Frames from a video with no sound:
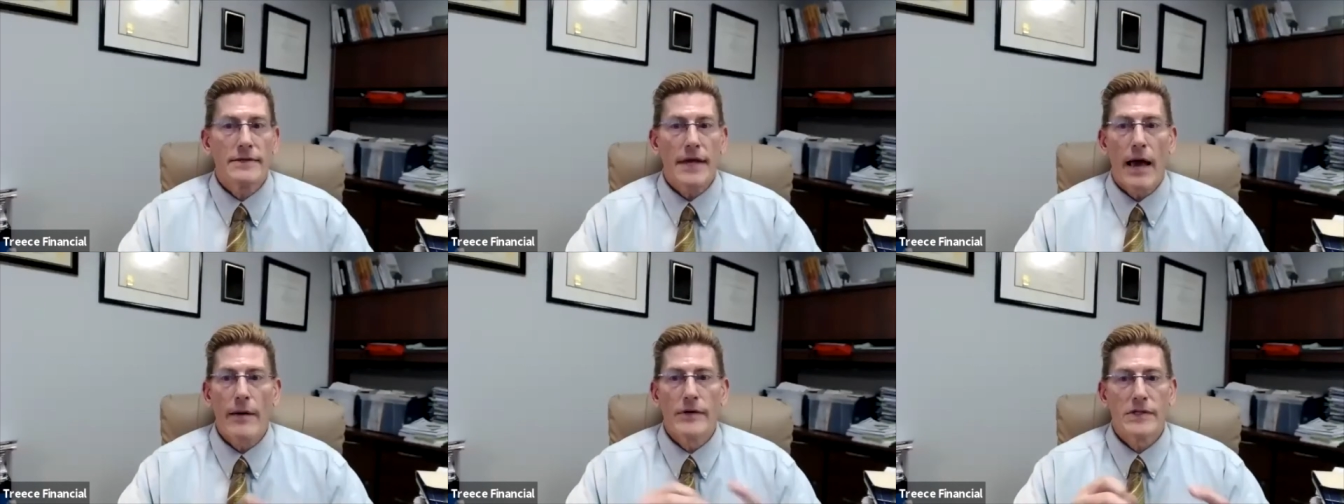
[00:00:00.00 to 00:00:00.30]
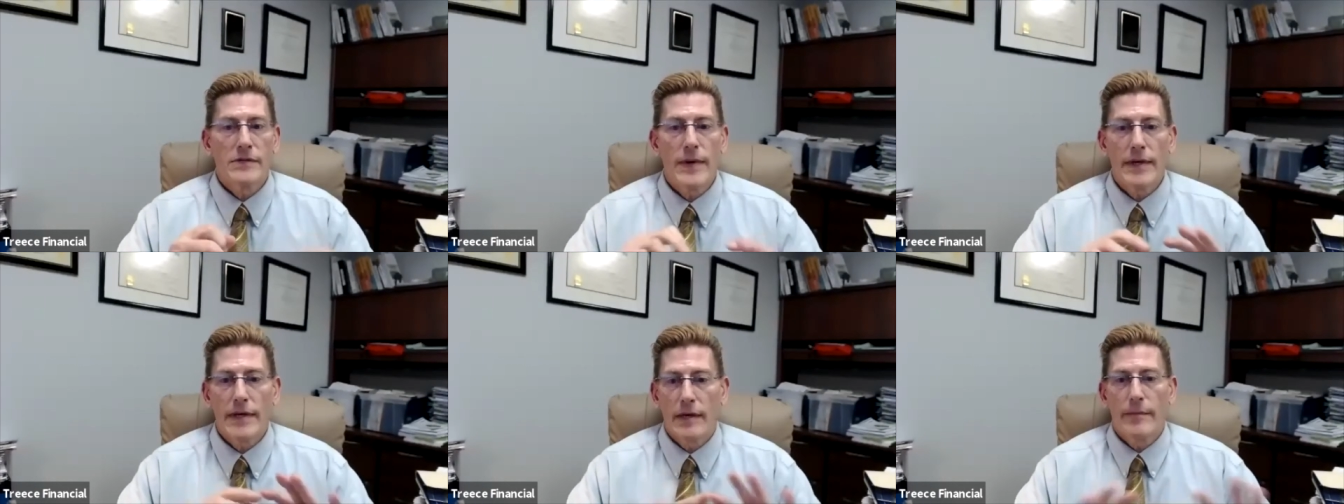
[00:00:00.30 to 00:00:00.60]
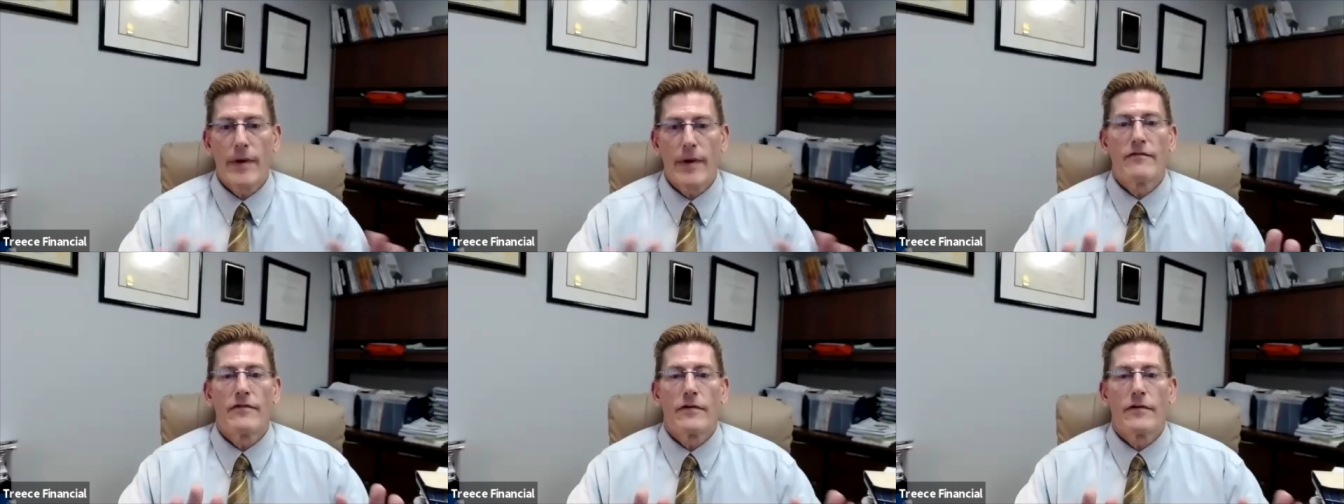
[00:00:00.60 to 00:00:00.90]
I was making
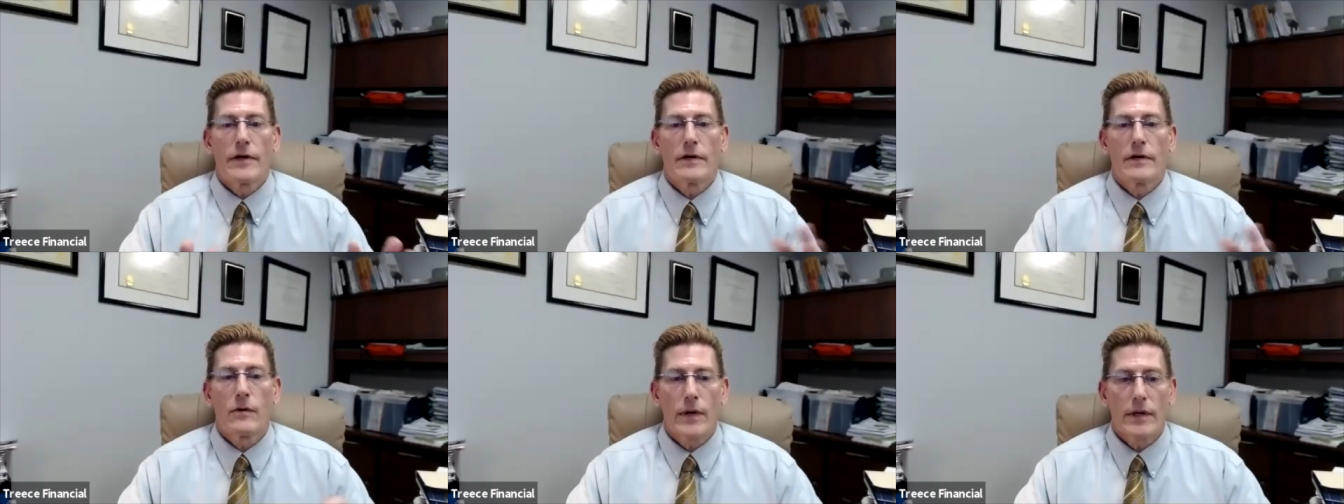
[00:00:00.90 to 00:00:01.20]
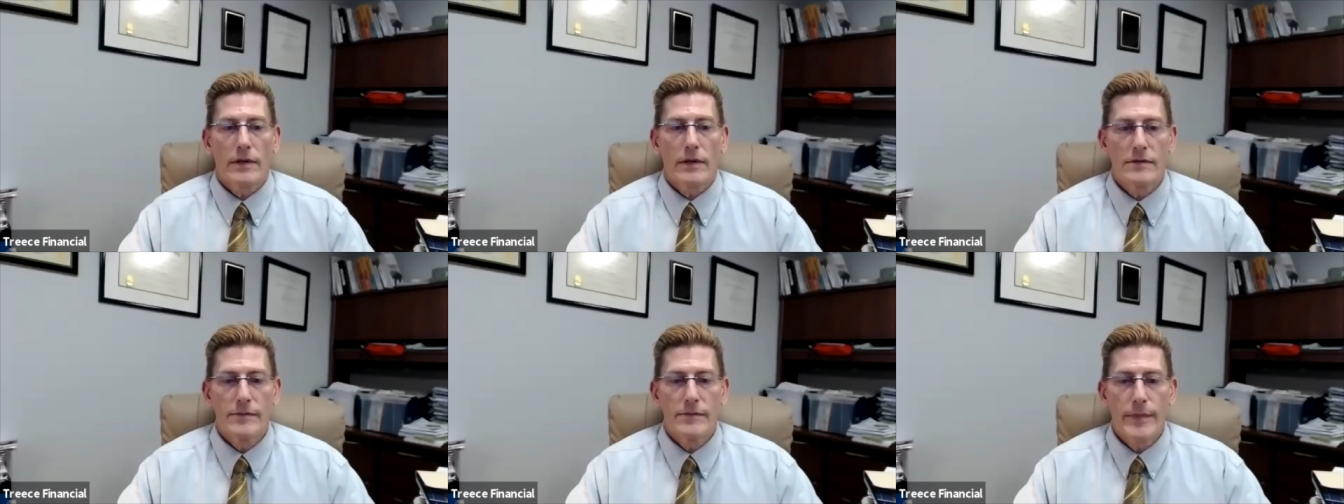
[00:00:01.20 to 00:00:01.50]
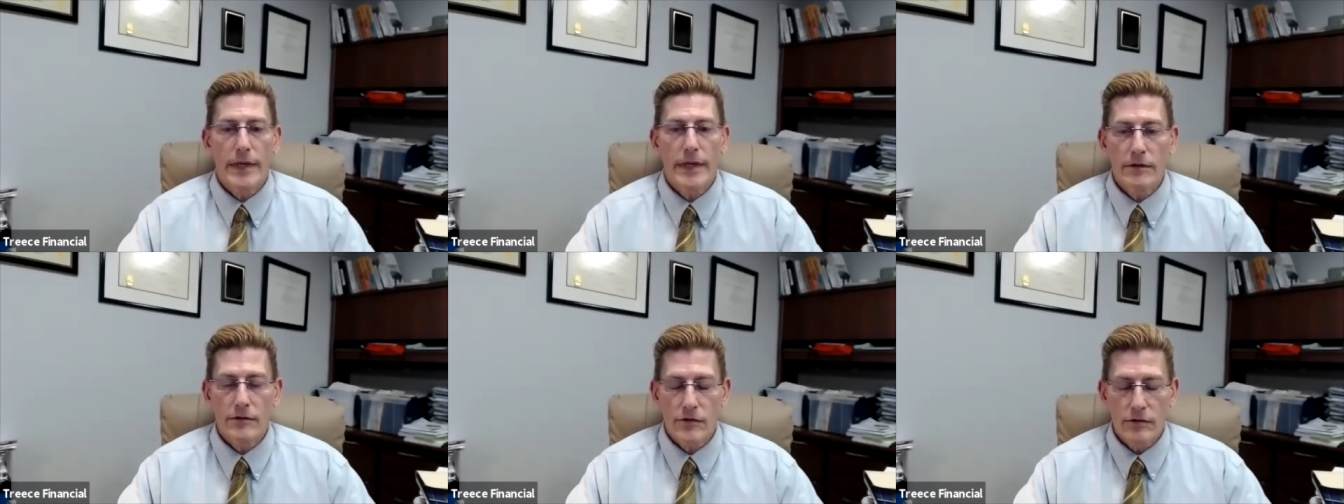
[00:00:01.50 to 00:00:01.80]
my very quick
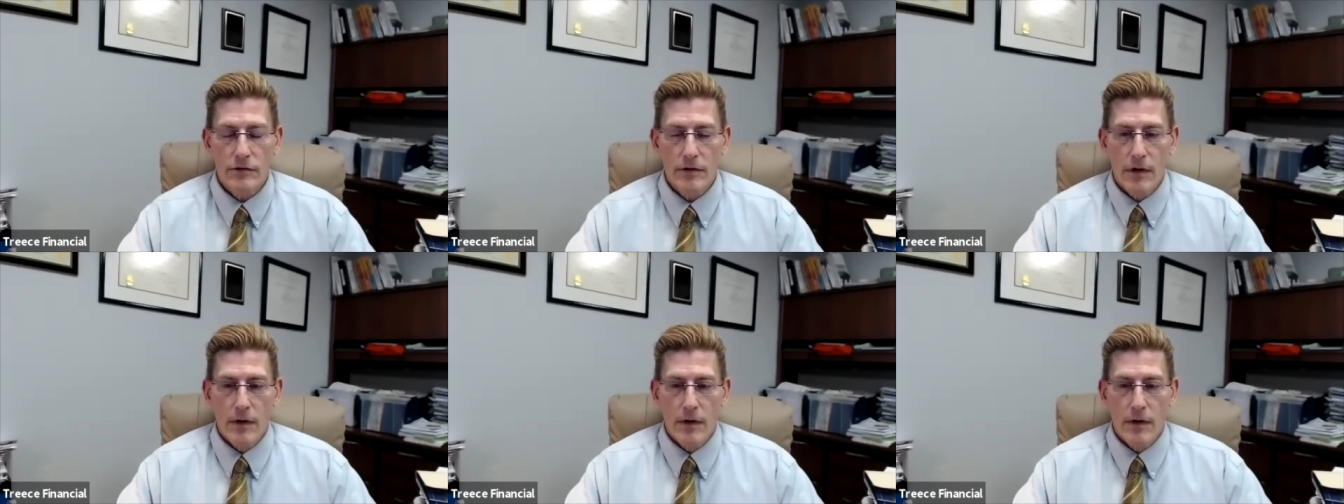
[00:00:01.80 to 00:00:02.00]
speech